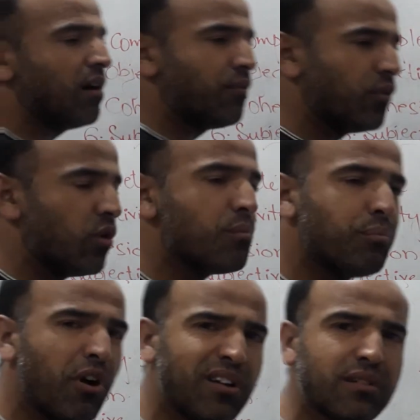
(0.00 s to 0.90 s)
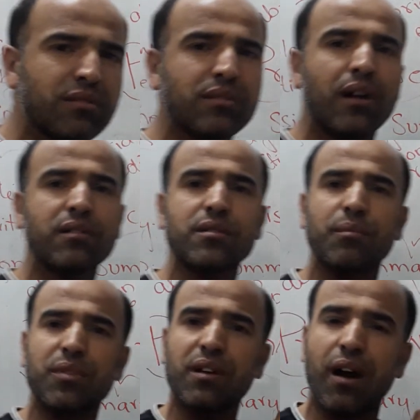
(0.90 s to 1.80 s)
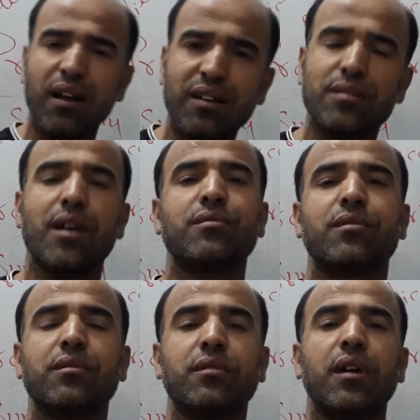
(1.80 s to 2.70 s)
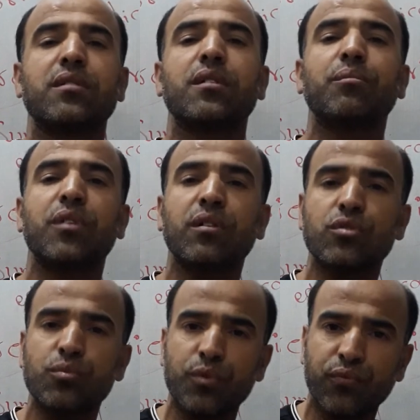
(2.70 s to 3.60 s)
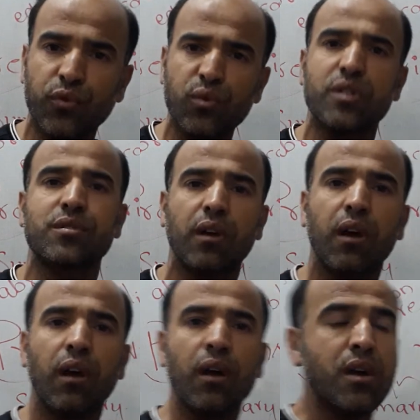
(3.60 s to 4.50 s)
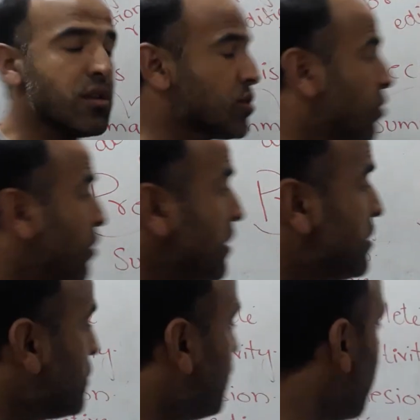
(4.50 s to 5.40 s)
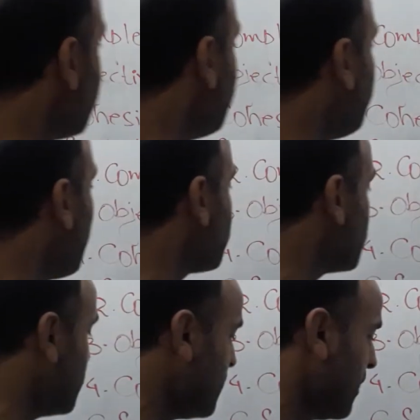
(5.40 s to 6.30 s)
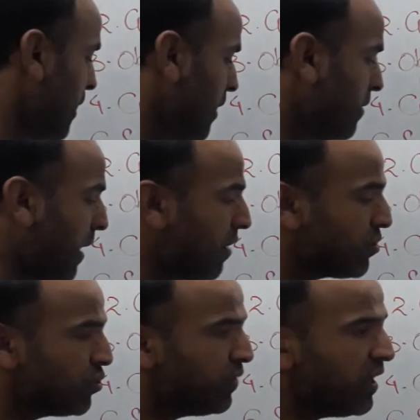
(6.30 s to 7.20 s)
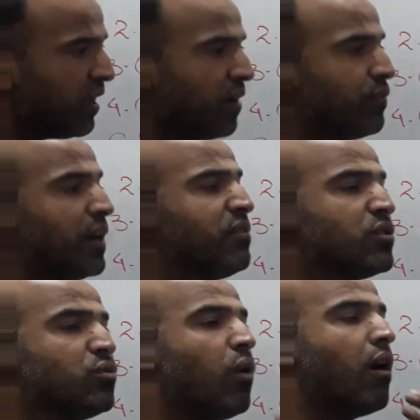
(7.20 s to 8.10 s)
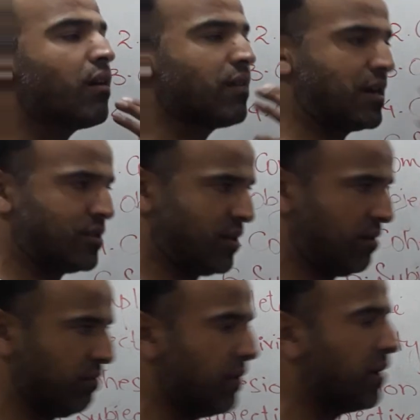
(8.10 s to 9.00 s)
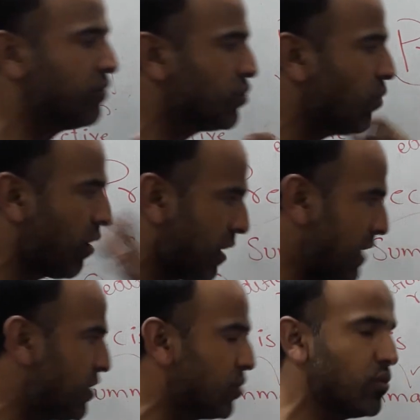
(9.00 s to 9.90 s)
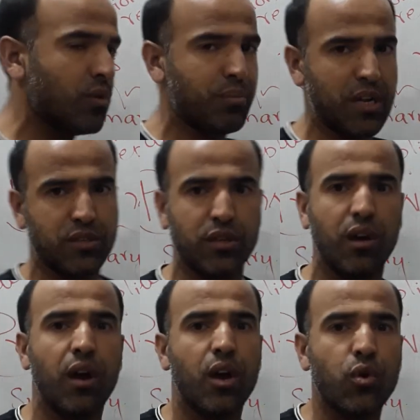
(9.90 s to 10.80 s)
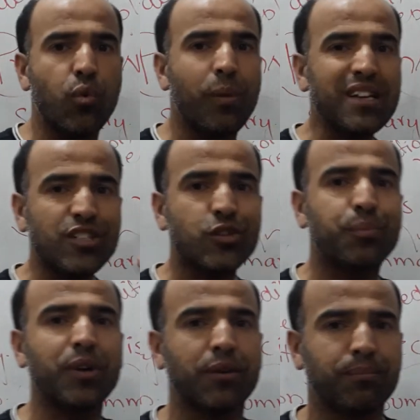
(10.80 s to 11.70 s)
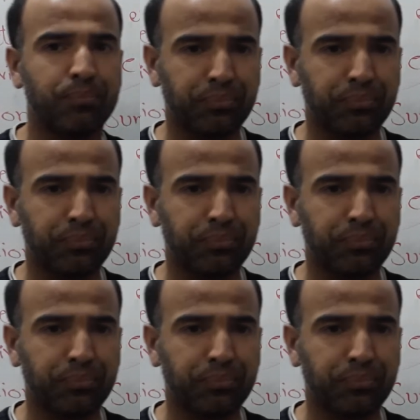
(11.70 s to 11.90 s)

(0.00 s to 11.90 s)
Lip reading: of no importance. That is something unnecessary. That is something superfluous. So it is very important that you will have, whenever you are writing your précis, you must be